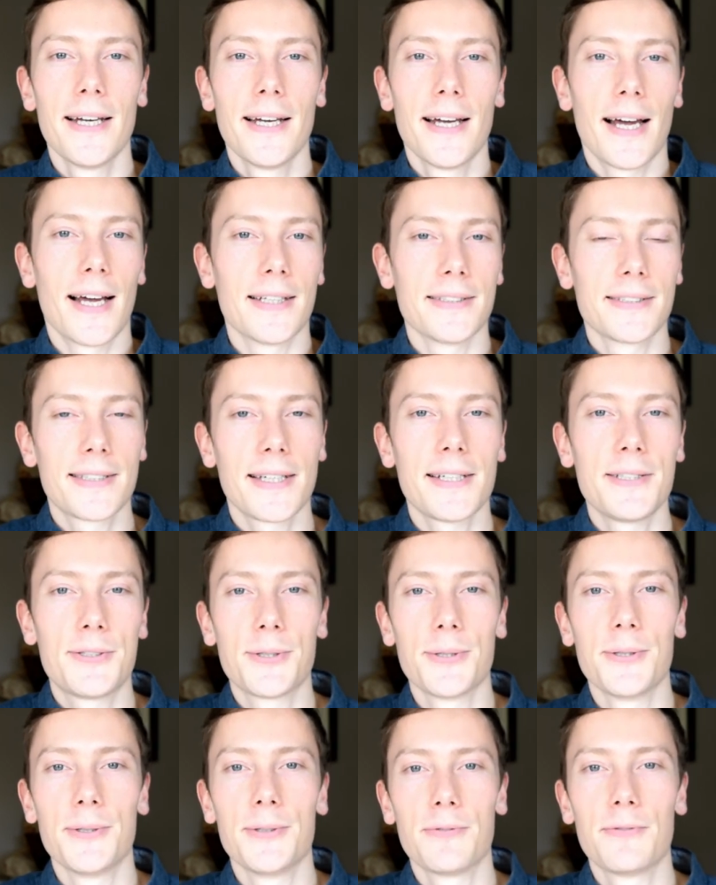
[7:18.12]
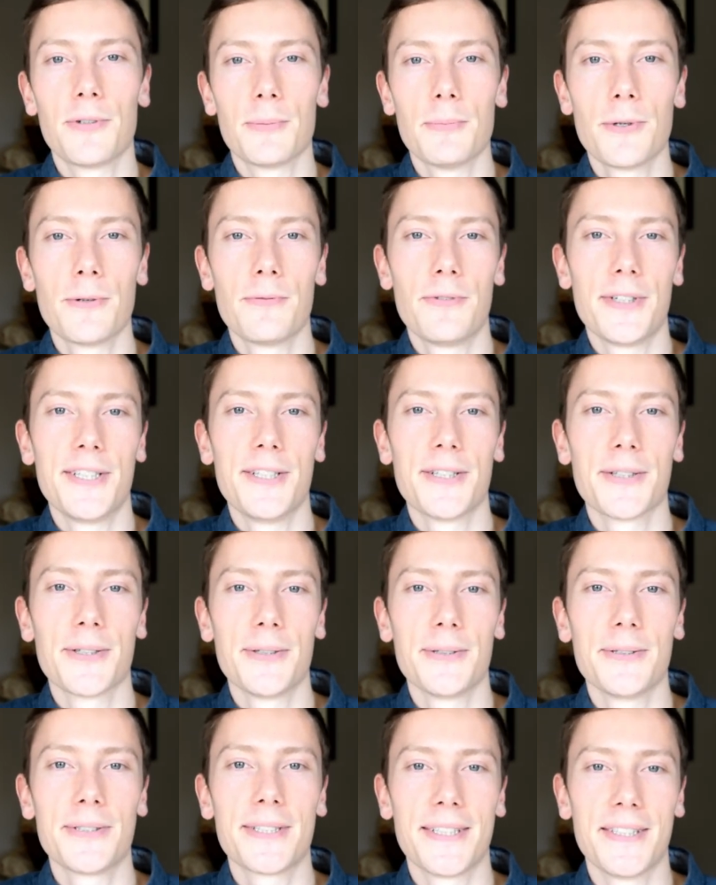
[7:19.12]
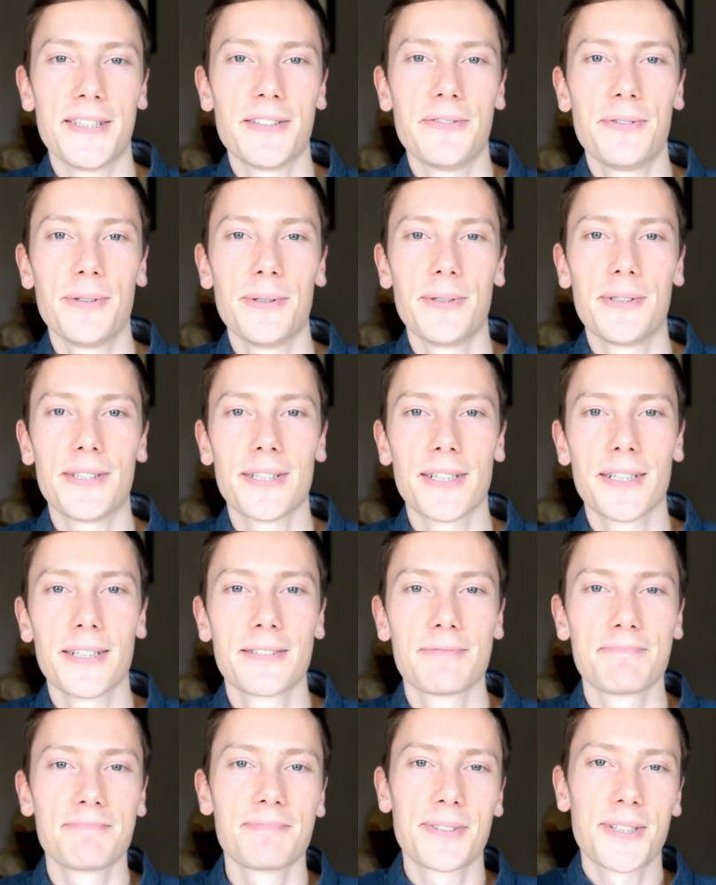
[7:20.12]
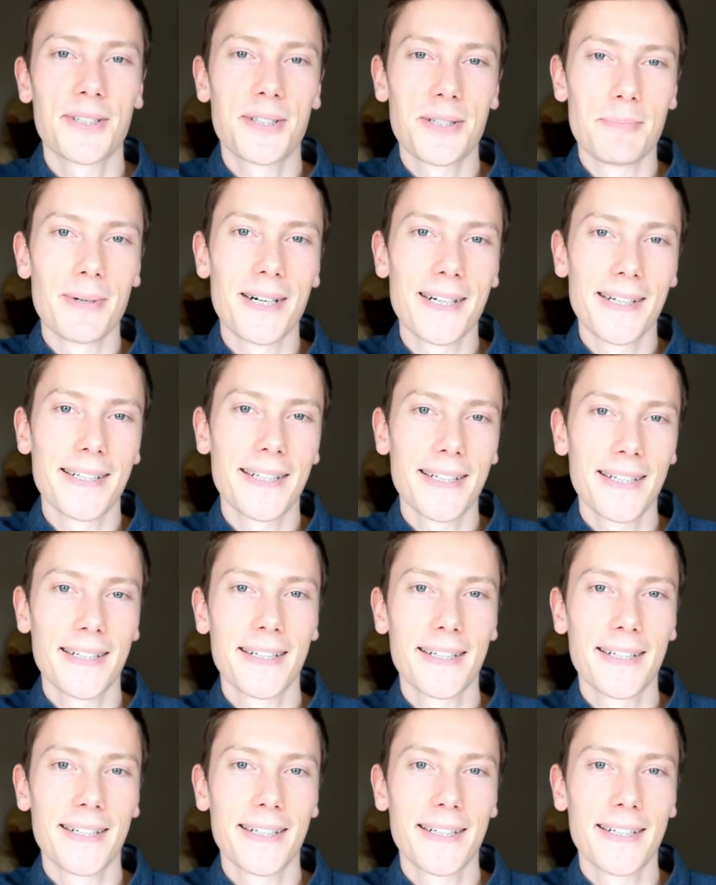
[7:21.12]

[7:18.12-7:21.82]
and stay tuned for more videos in the future. Goodbye.